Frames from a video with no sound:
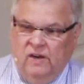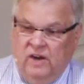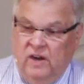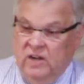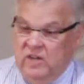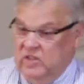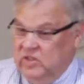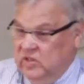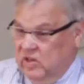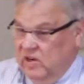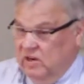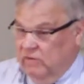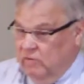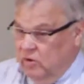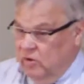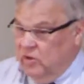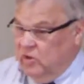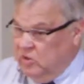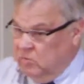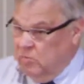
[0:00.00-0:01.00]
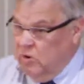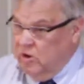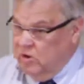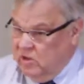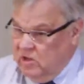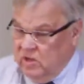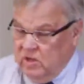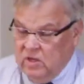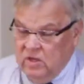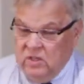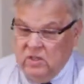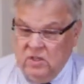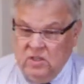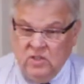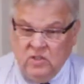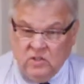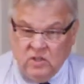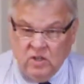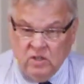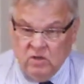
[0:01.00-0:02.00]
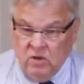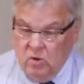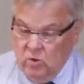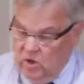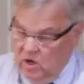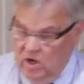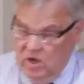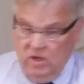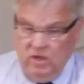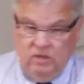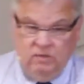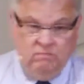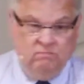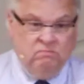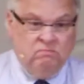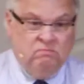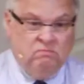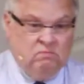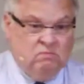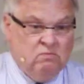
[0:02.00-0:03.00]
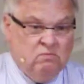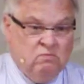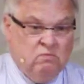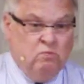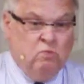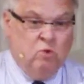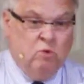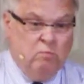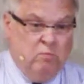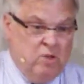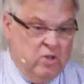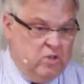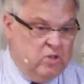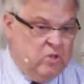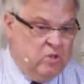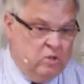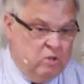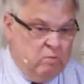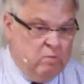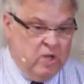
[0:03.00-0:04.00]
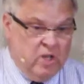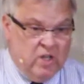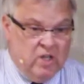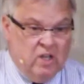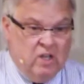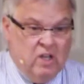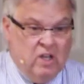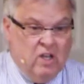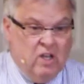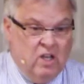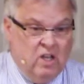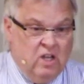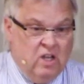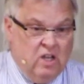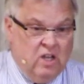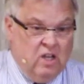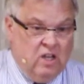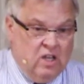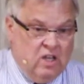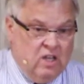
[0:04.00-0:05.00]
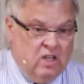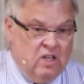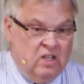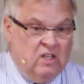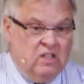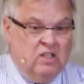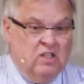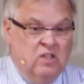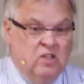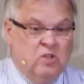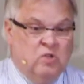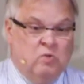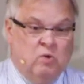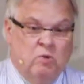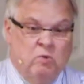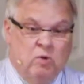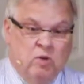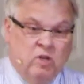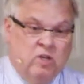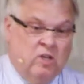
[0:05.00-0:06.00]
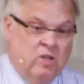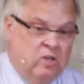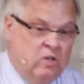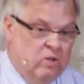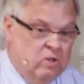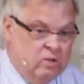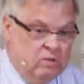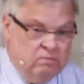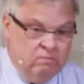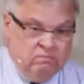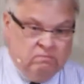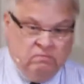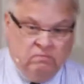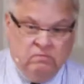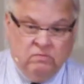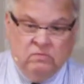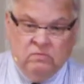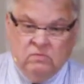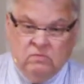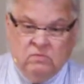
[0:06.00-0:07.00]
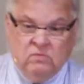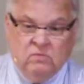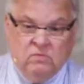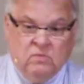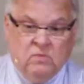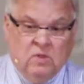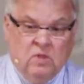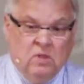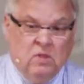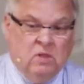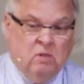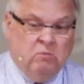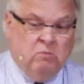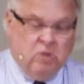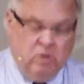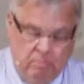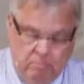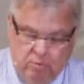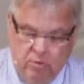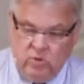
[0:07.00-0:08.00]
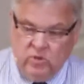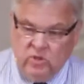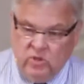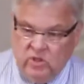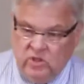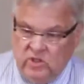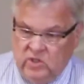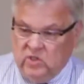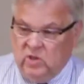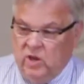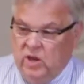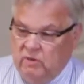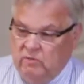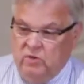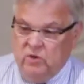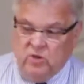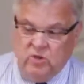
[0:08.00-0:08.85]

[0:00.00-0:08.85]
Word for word: And he said a really smart thing. He said, Okay, we'll miss you, but uh, here's what we're going to do we're going to personally save your